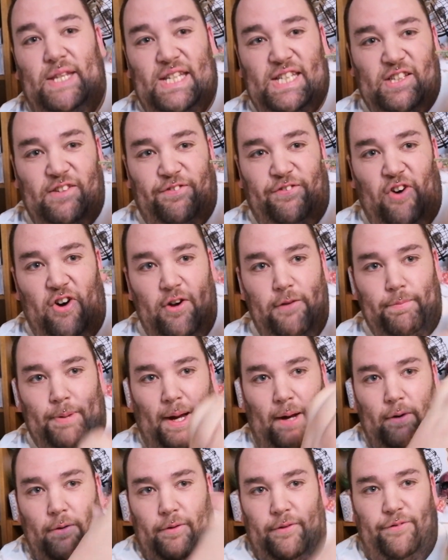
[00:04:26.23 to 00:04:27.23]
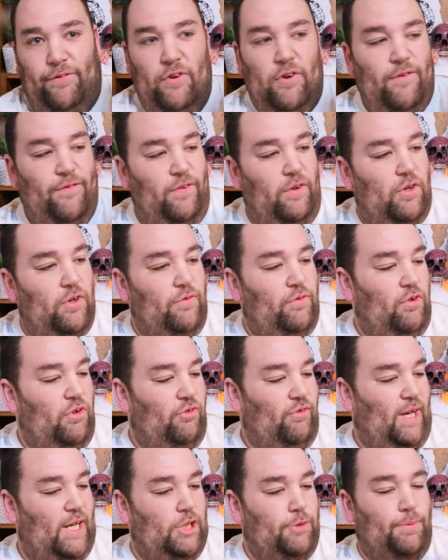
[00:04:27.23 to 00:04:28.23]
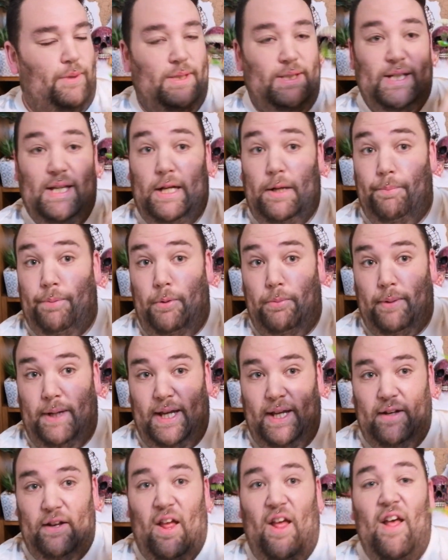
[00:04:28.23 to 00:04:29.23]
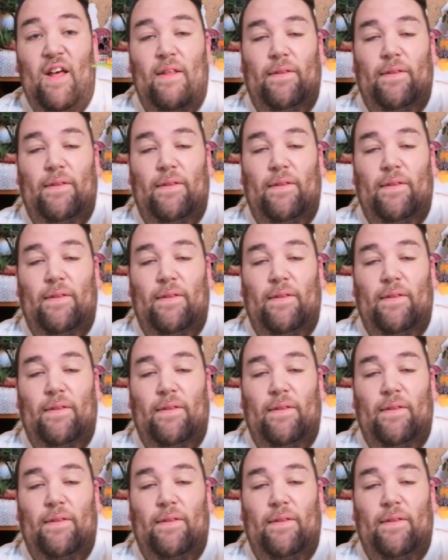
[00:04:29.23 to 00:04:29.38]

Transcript: this is £5 for a floral arrangement in a pumpkin.